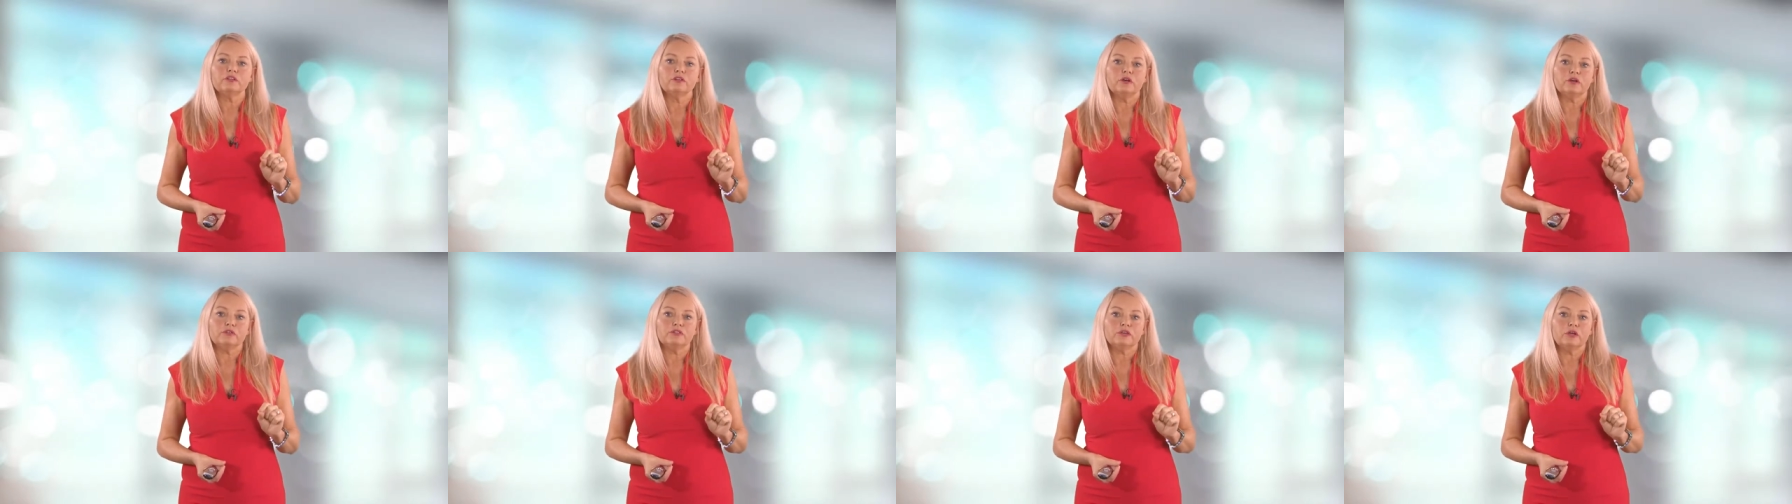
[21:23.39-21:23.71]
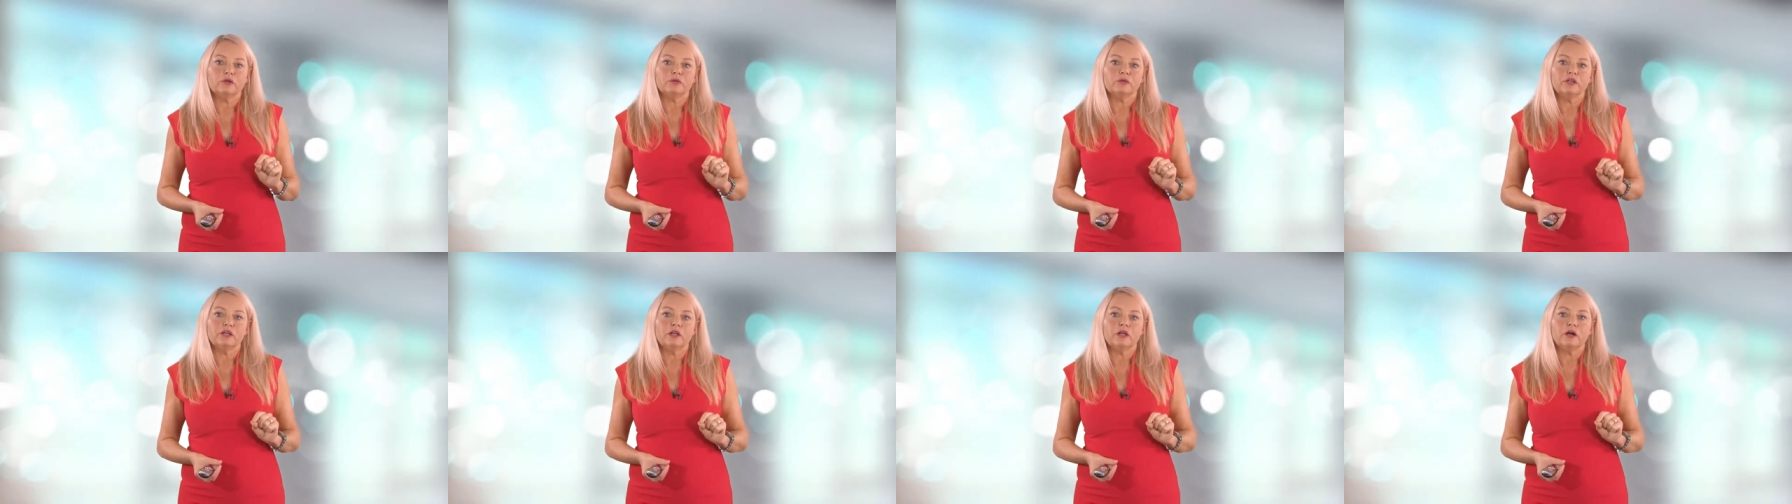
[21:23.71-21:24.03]
not
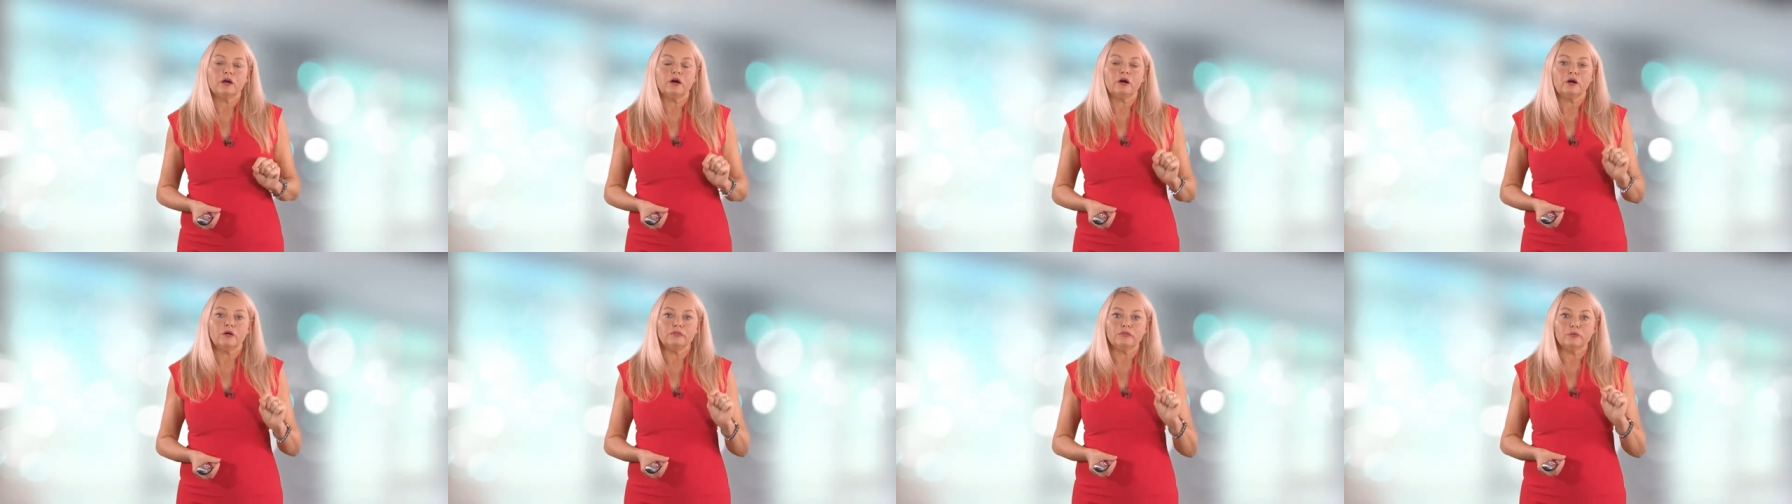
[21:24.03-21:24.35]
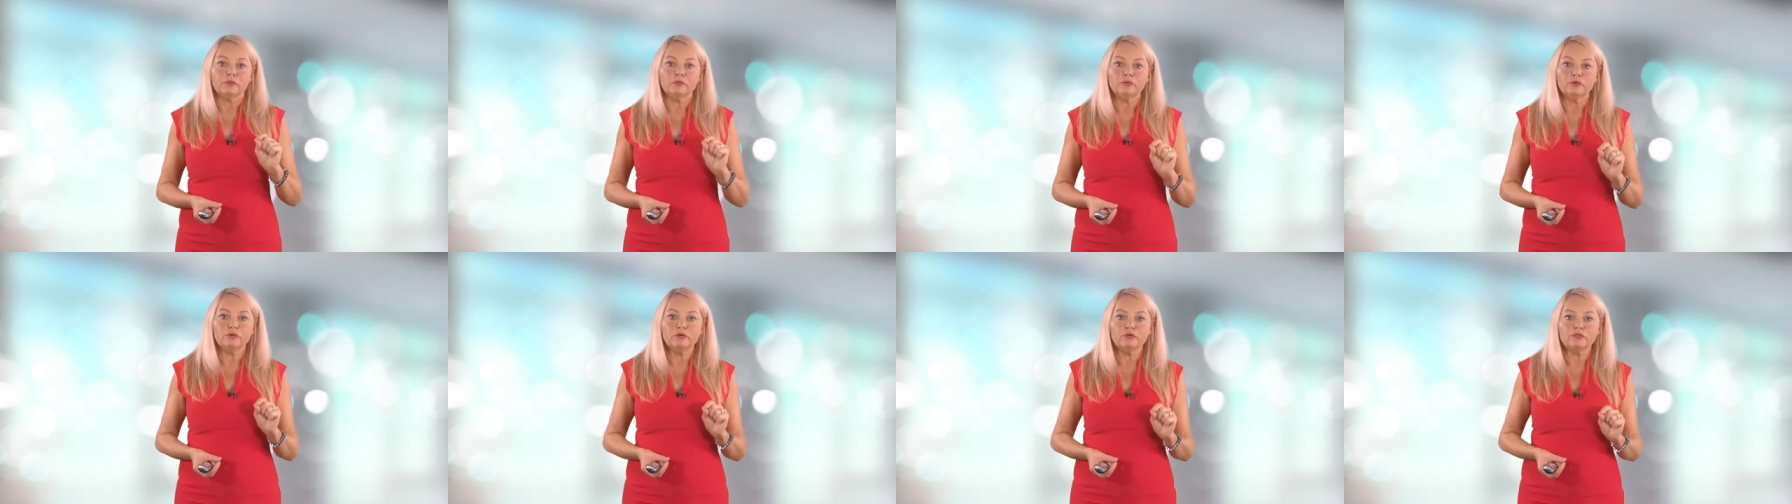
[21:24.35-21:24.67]
only are the
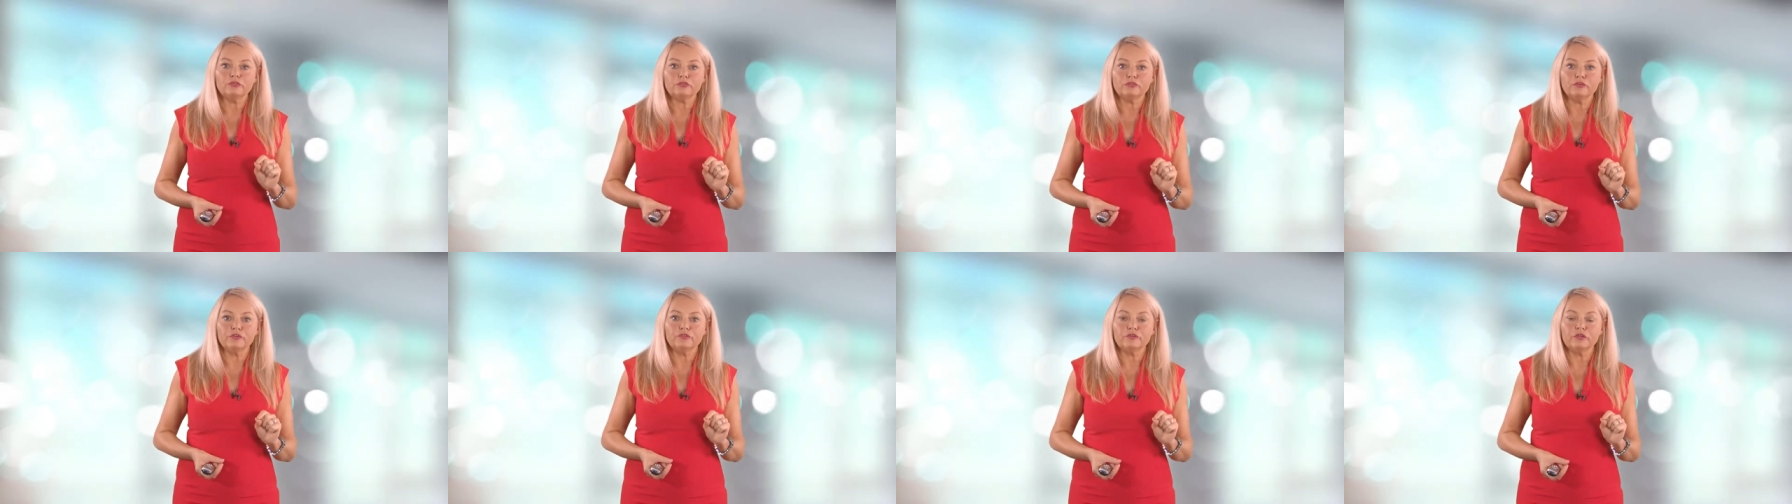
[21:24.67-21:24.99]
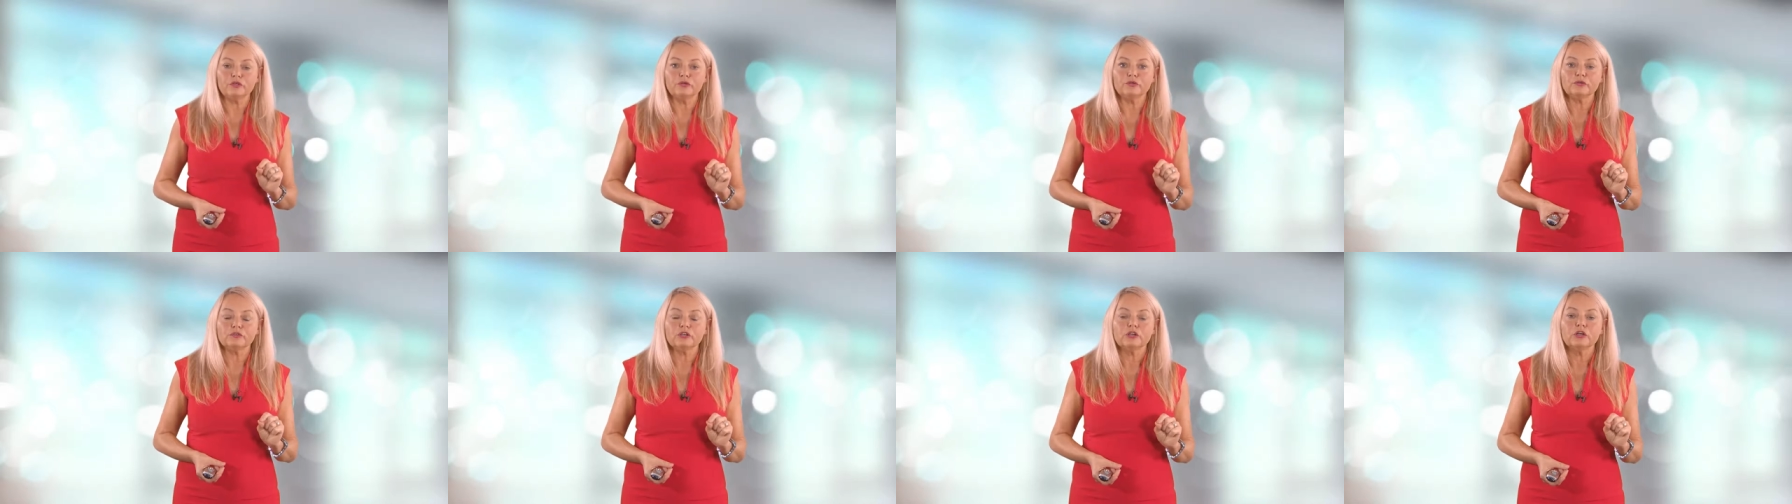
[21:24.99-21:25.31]
wounds
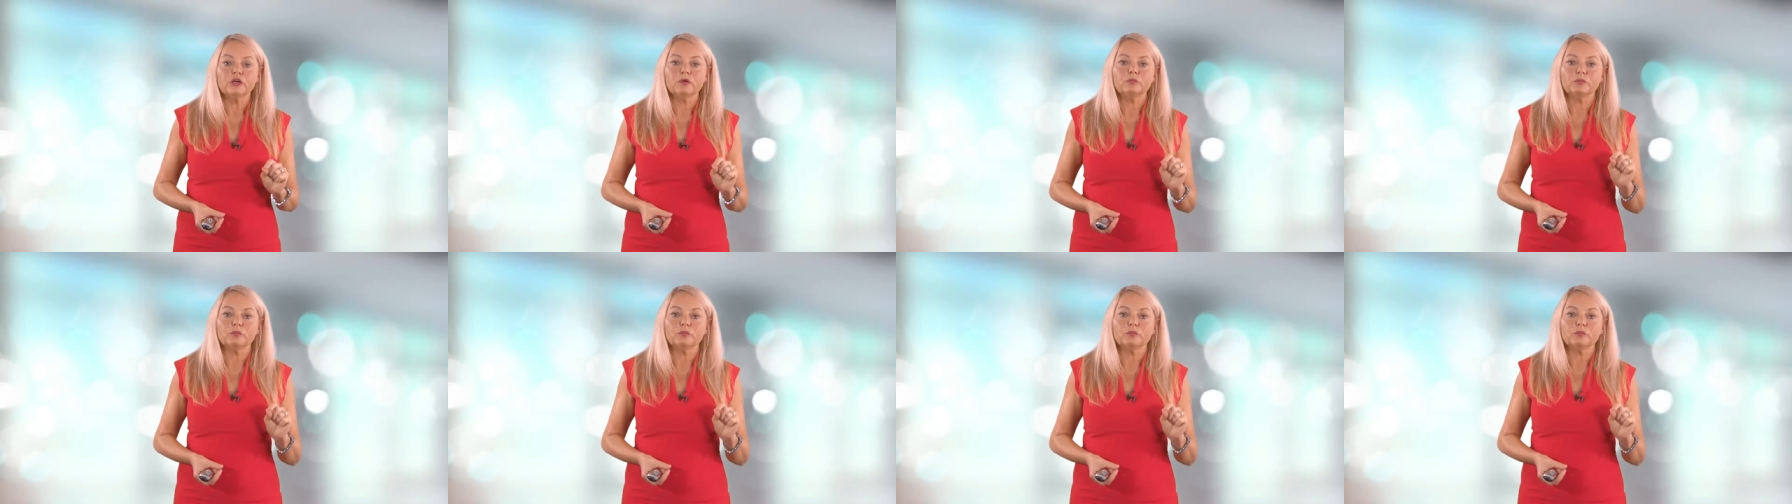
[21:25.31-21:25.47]
reviewed,